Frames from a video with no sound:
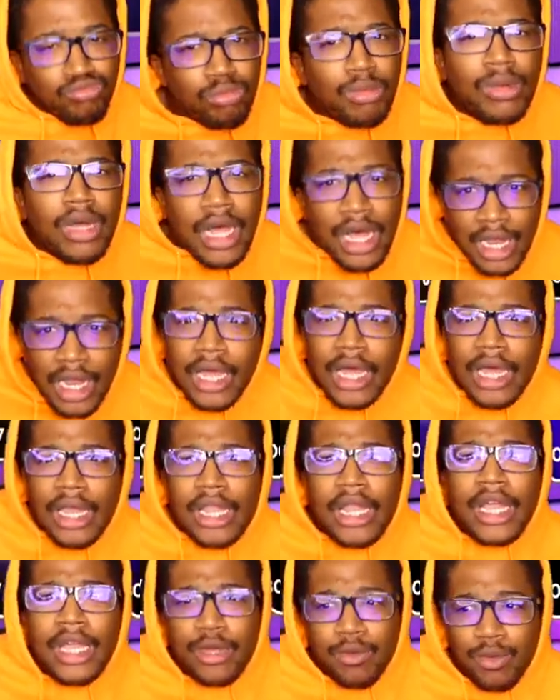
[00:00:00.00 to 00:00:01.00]
I like I
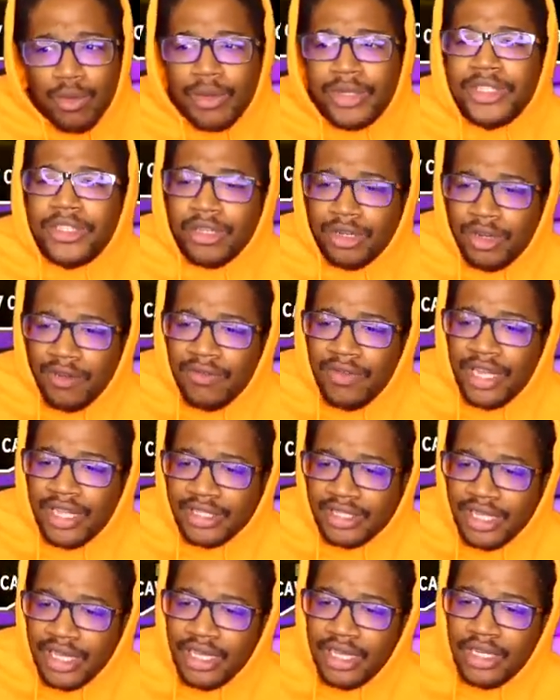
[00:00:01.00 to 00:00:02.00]
like it when we start off like
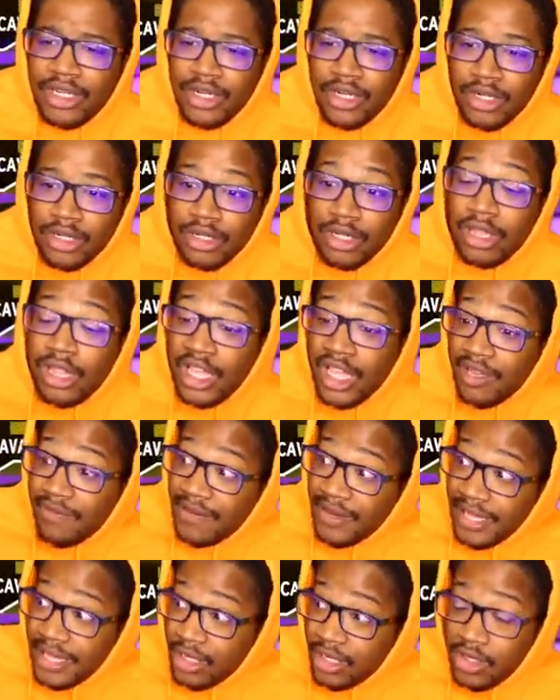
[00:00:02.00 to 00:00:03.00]
that.
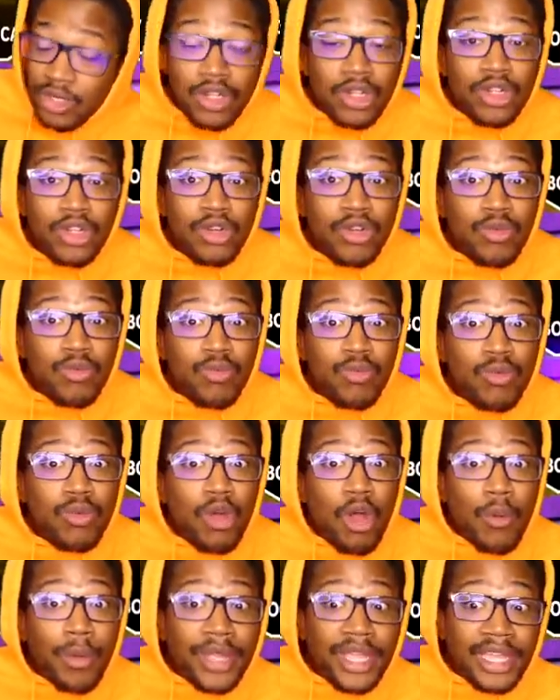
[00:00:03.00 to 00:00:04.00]
Cleveland,
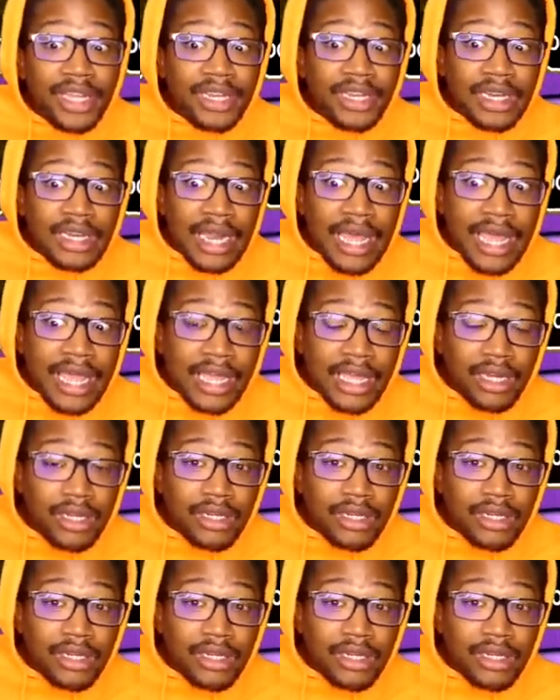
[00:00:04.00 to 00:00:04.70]
are we getting the land?